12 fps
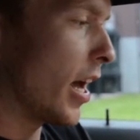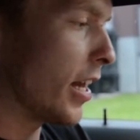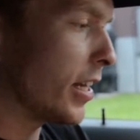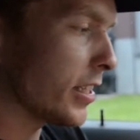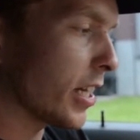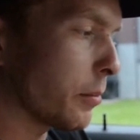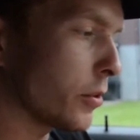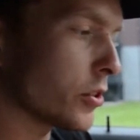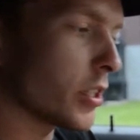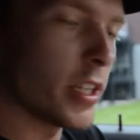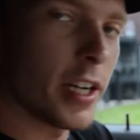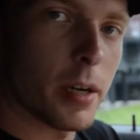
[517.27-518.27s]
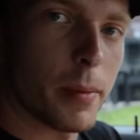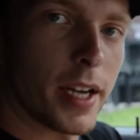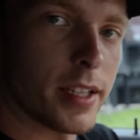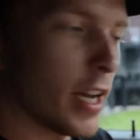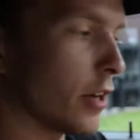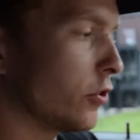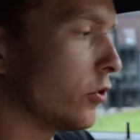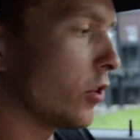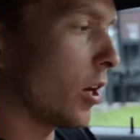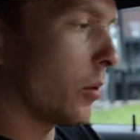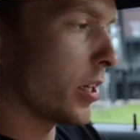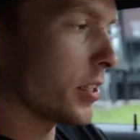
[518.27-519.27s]
And anytime you sit an airbag down, you do
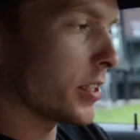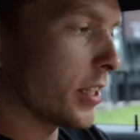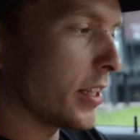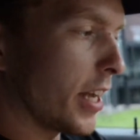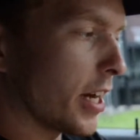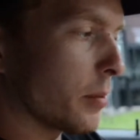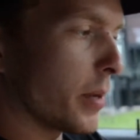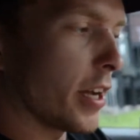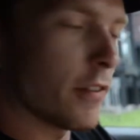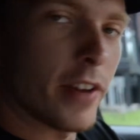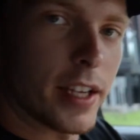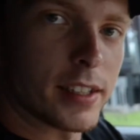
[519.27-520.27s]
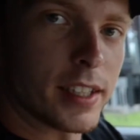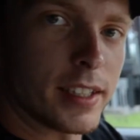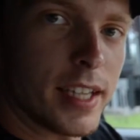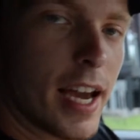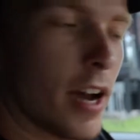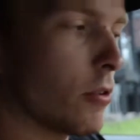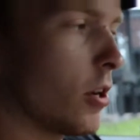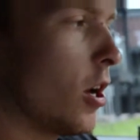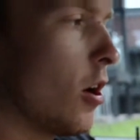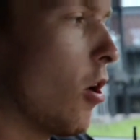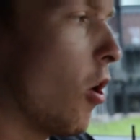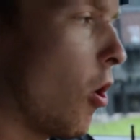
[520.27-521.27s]
not want to sit the airbag facing down,
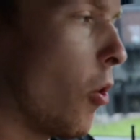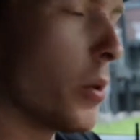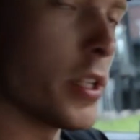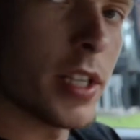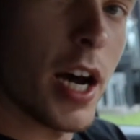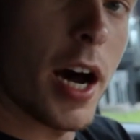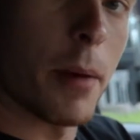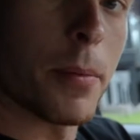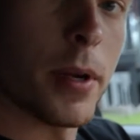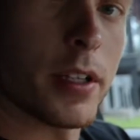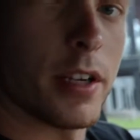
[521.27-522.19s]
always up.